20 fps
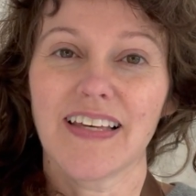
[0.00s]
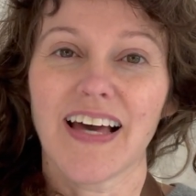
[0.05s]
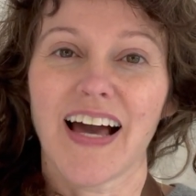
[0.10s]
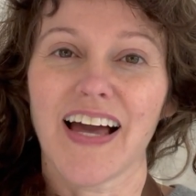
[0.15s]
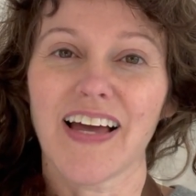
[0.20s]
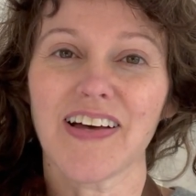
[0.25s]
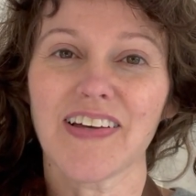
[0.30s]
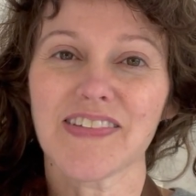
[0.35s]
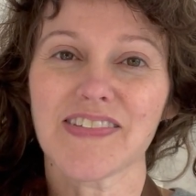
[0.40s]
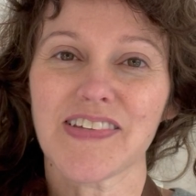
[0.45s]

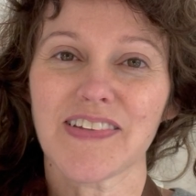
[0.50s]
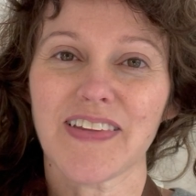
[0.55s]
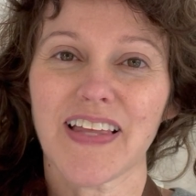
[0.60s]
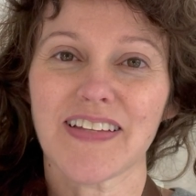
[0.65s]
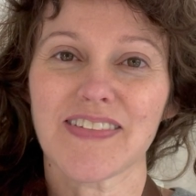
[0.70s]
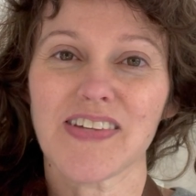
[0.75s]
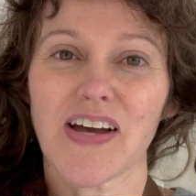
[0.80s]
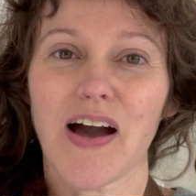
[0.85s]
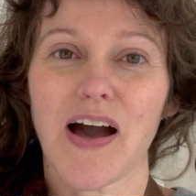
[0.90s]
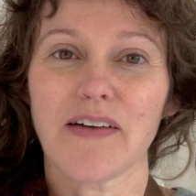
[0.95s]
I also like
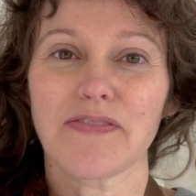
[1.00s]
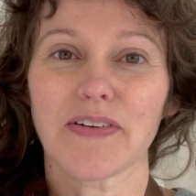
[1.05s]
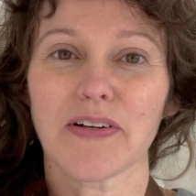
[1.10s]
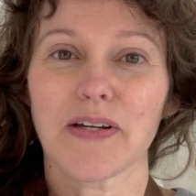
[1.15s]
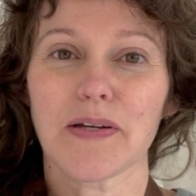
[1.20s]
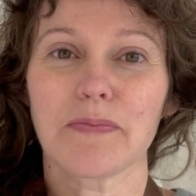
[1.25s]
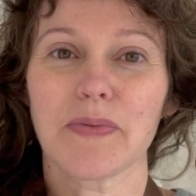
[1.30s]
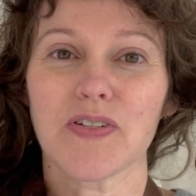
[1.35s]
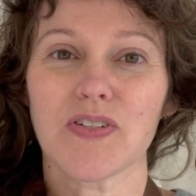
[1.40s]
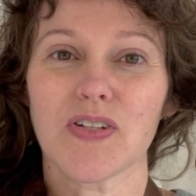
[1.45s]
to offer
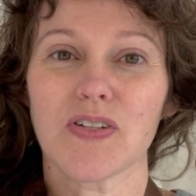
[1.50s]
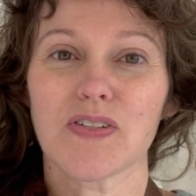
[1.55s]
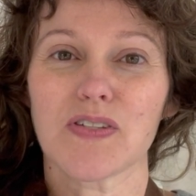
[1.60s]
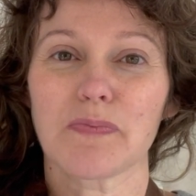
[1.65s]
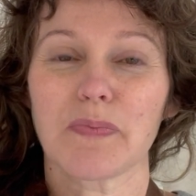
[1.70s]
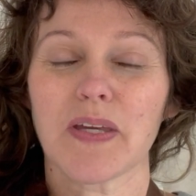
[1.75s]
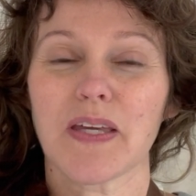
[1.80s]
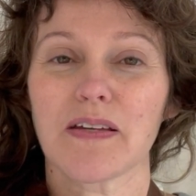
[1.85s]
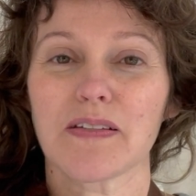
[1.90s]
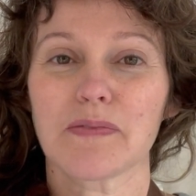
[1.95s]
commissions
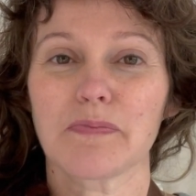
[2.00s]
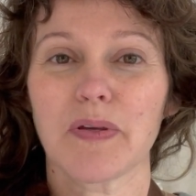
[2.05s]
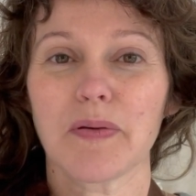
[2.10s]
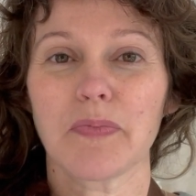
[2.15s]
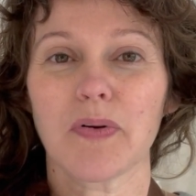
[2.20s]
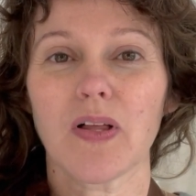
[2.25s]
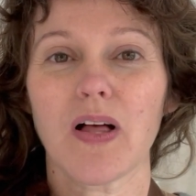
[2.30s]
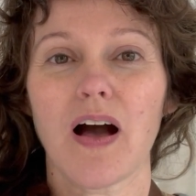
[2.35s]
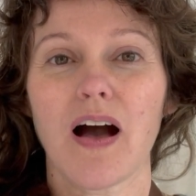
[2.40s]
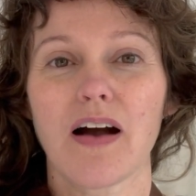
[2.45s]
because
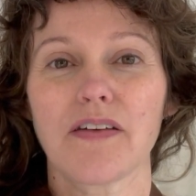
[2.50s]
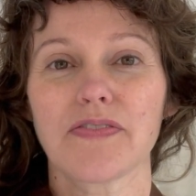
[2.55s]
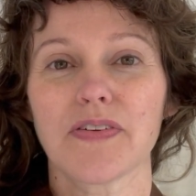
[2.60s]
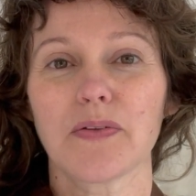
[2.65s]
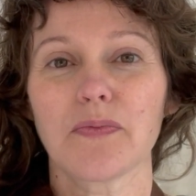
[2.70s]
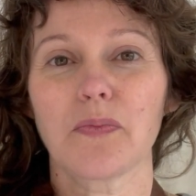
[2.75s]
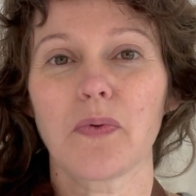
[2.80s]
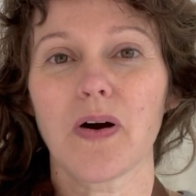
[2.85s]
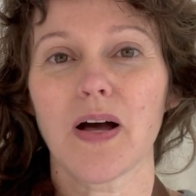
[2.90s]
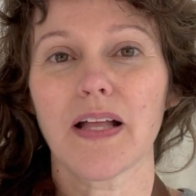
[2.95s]
people
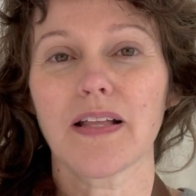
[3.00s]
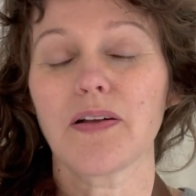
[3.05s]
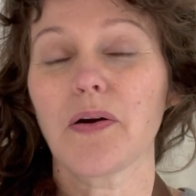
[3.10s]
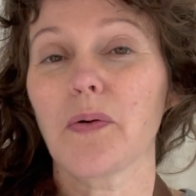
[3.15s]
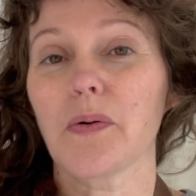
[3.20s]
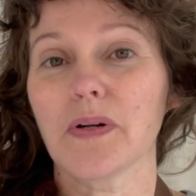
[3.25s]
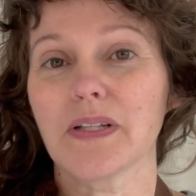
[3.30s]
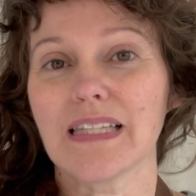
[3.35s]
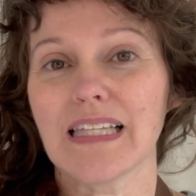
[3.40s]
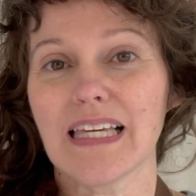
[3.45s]
often want
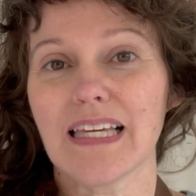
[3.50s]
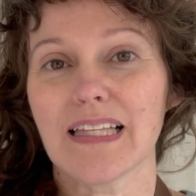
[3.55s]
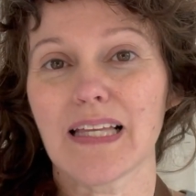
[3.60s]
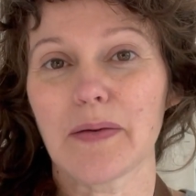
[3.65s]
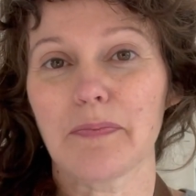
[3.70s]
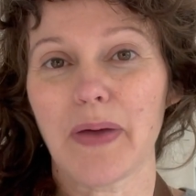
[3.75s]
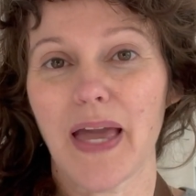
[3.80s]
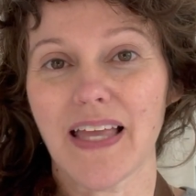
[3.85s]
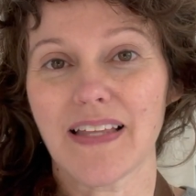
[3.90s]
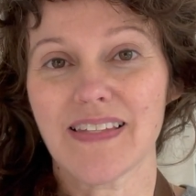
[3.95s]
or need a
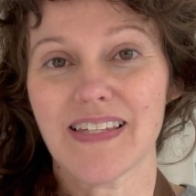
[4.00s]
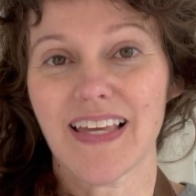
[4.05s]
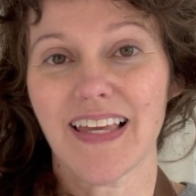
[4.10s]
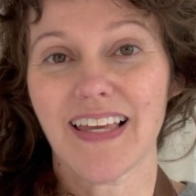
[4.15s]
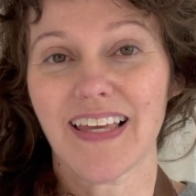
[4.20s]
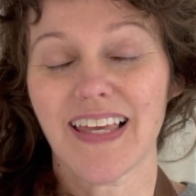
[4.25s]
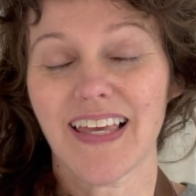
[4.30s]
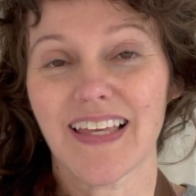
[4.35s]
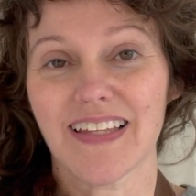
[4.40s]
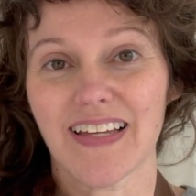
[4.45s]

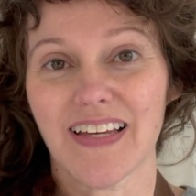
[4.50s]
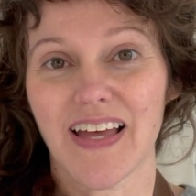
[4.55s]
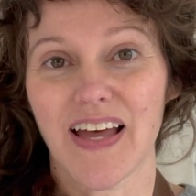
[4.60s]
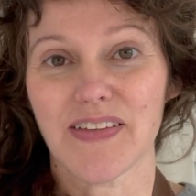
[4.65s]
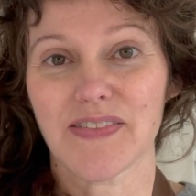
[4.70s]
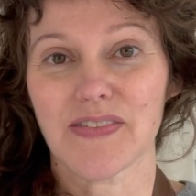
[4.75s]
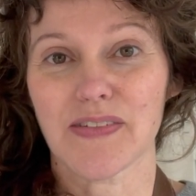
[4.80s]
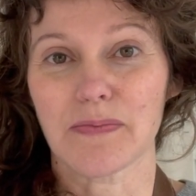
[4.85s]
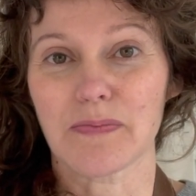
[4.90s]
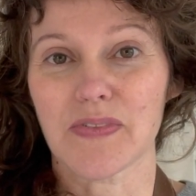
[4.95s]
painting in a
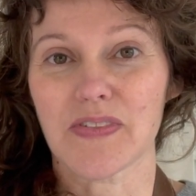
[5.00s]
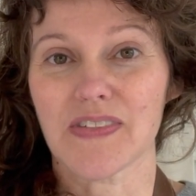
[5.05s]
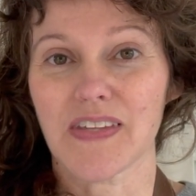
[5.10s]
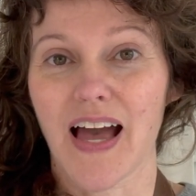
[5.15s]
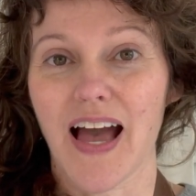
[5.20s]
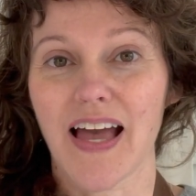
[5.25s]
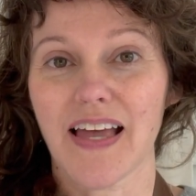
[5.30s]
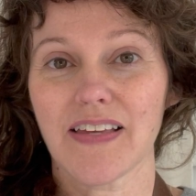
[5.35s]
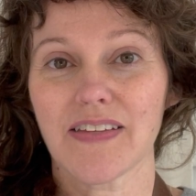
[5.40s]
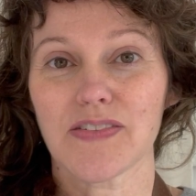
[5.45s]
custom
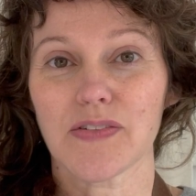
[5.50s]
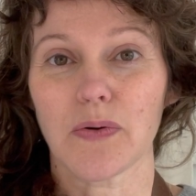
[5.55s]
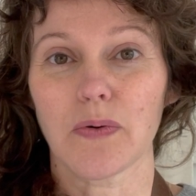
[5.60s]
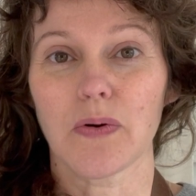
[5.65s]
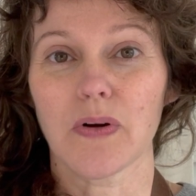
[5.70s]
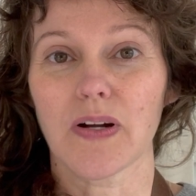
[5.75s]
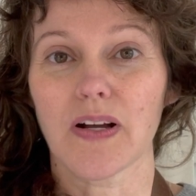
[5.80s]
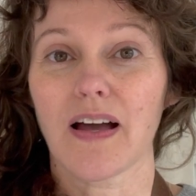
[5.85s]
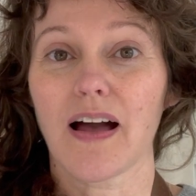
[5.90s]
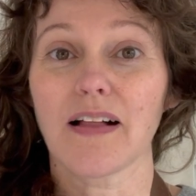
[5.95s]
size
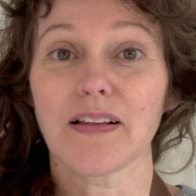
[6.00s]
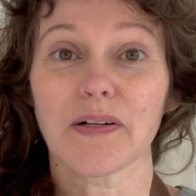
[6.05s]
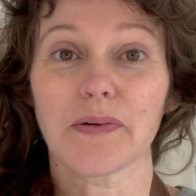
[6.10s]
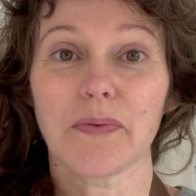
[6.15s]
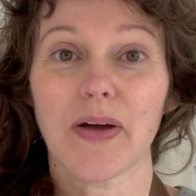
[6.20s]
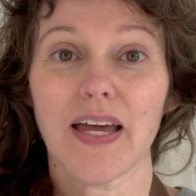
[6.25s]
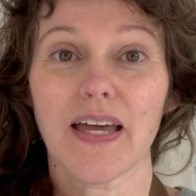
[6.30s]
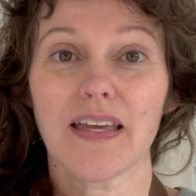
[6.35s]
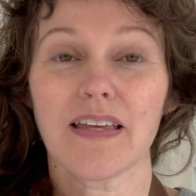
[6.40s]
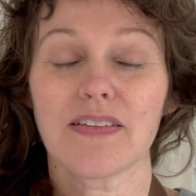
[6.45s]
or
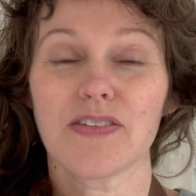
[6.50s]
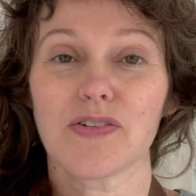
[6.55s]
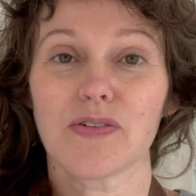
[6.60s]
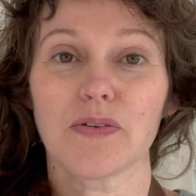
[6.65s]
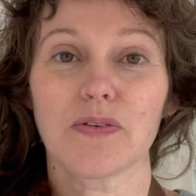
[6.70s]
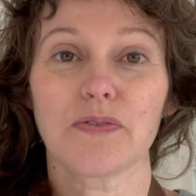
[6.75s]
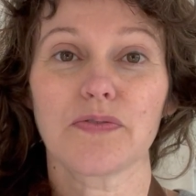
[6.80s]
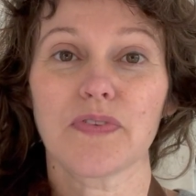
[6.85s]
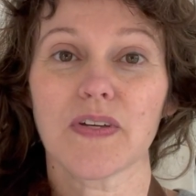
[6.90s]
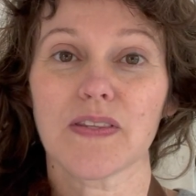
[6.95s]
colorway
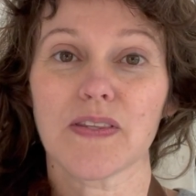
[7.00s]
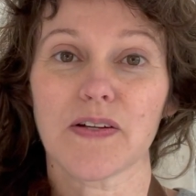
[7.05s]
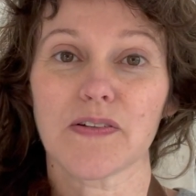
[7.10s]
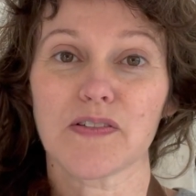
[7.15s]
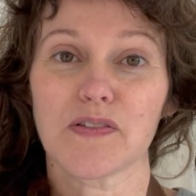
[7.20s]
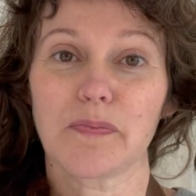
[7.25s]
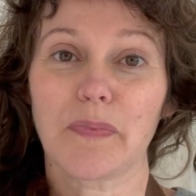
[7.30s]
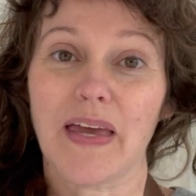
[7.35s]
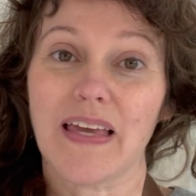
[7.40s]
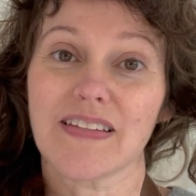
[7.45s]
to fit their
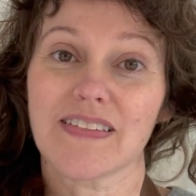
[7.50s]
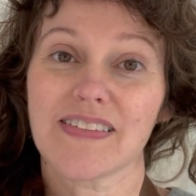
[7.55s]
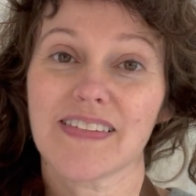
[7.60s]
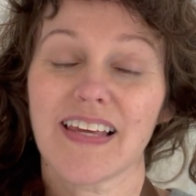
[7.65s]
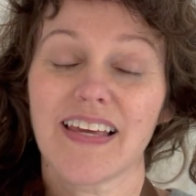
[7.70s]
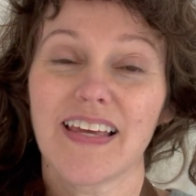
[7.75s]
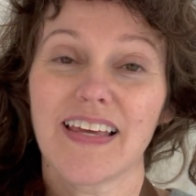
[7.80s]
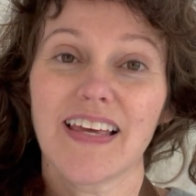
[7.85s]
space.